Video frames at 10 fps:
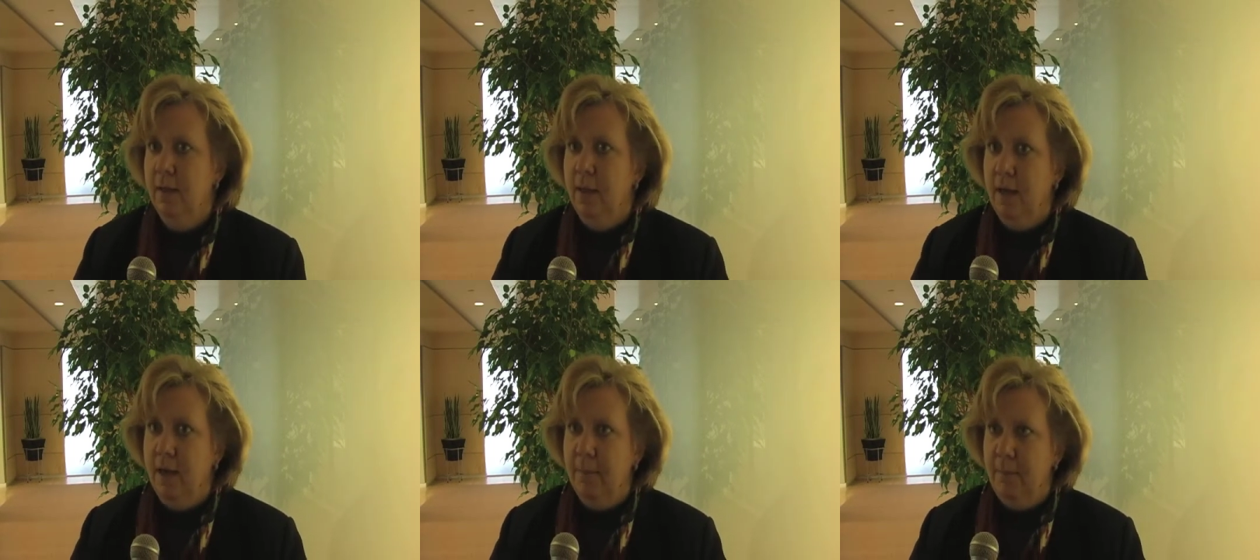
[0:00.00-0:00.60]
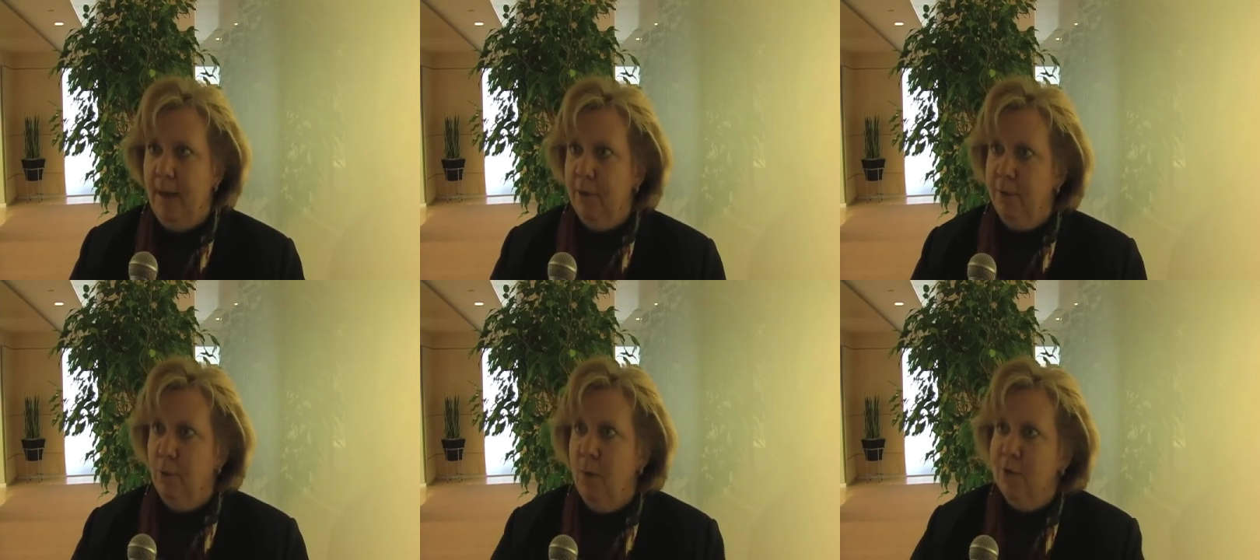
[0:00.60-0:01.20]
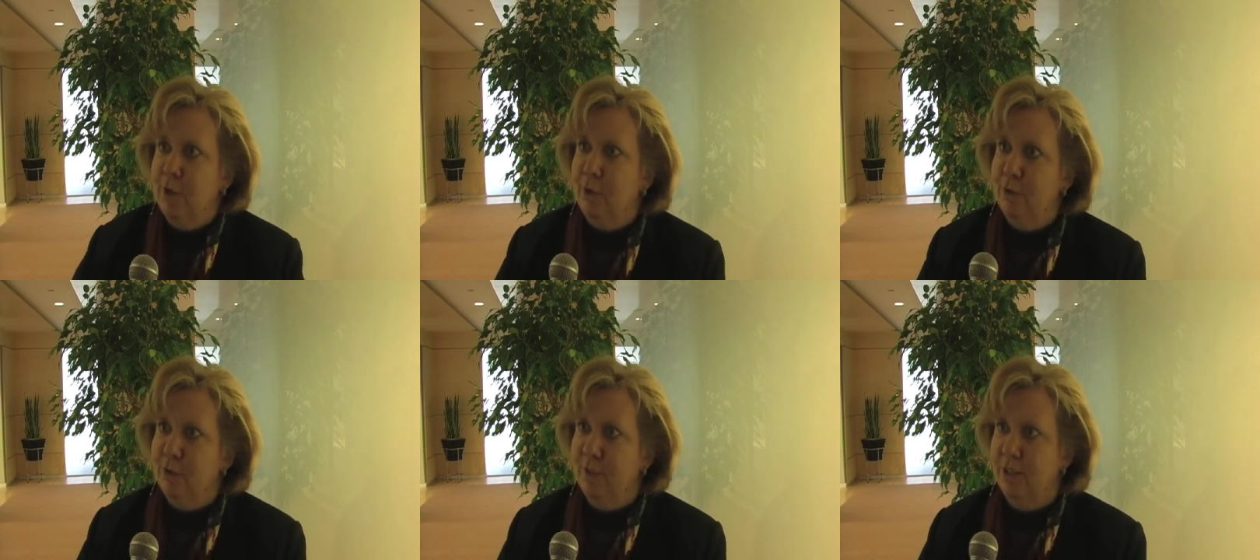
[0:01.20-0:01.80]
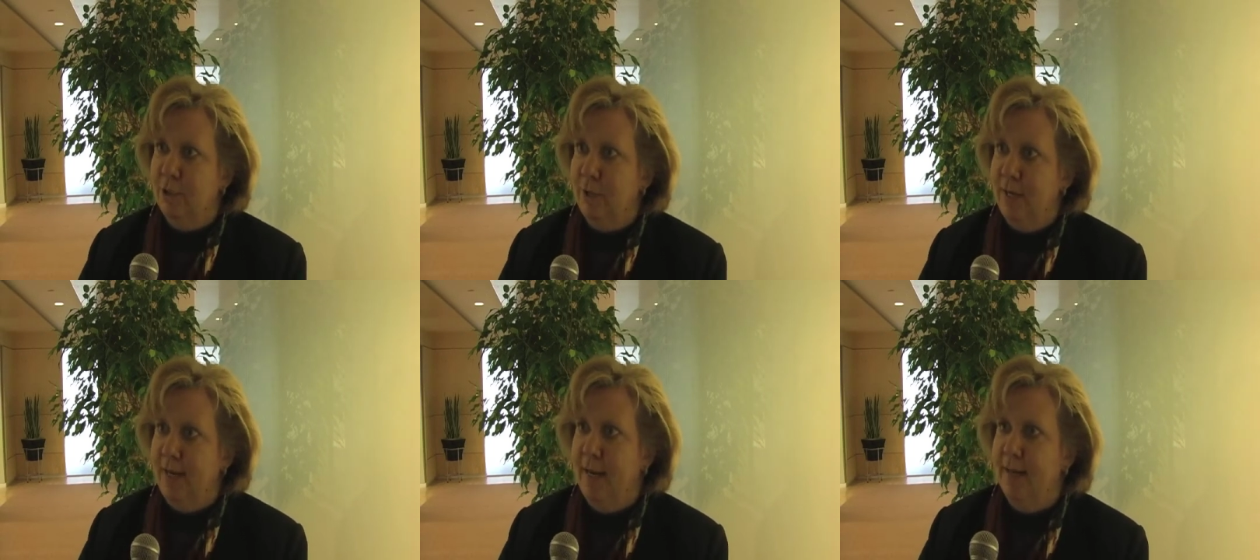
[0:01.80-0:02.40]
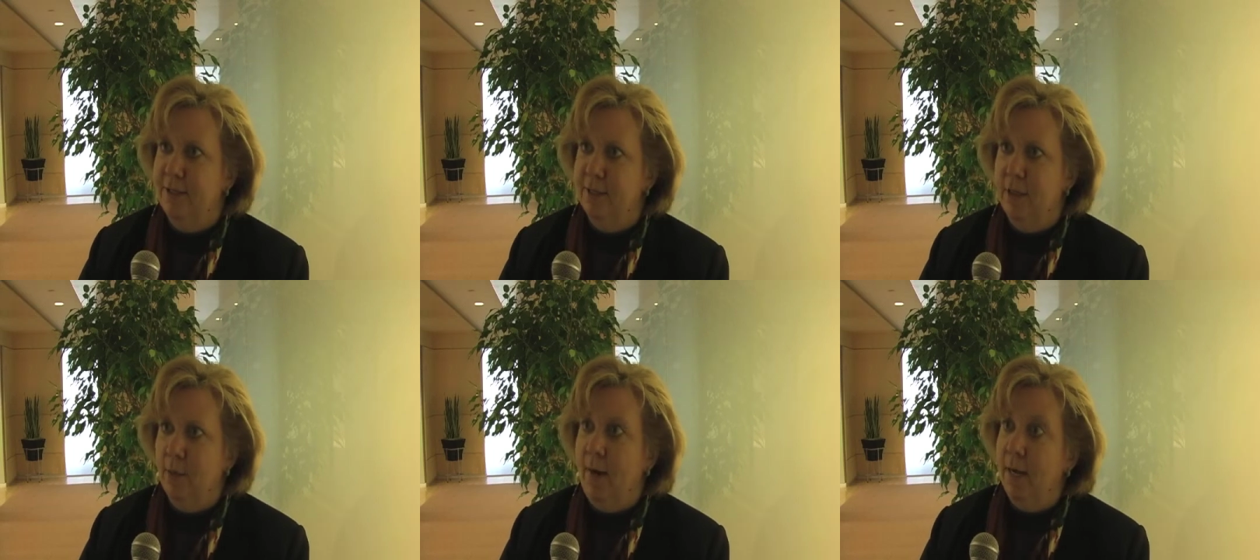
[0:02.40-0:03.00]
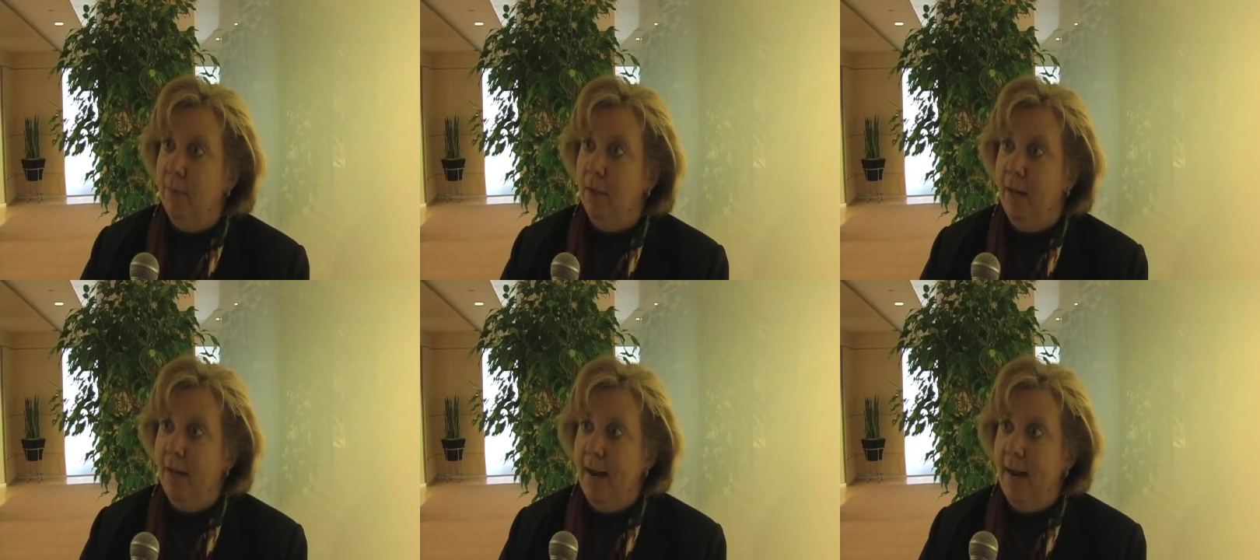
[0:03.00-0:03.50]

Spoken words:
out on the West Coast that's looking at writing a plan,